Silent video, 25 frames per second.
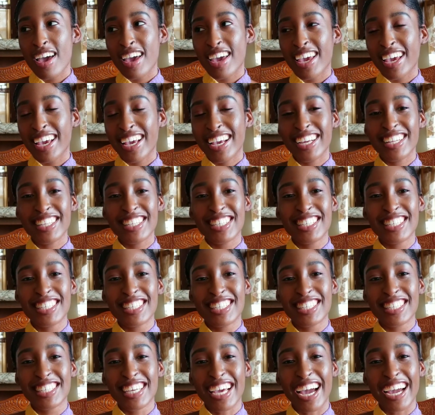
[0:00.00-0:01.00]

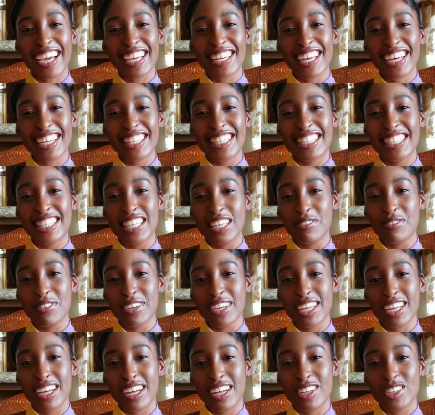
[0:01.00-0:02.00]
It's kind of
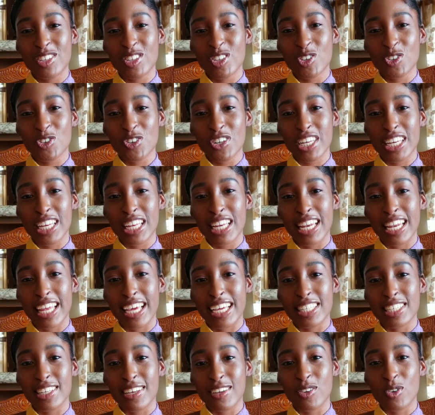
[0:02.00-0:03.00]
difficult to really
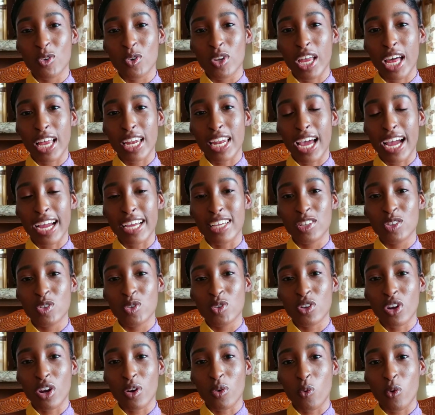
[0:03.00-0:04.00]
let her know that I
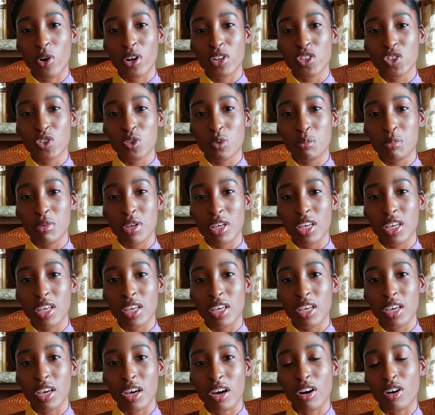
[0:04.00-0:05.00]
do not want to
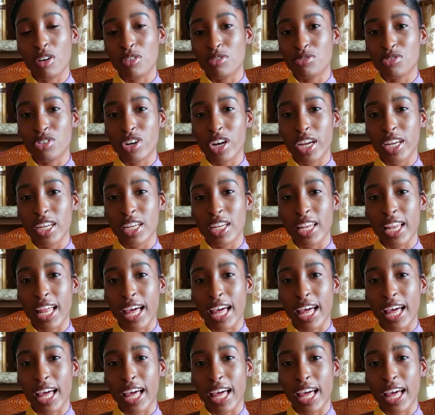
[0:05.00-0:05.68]
be her friend.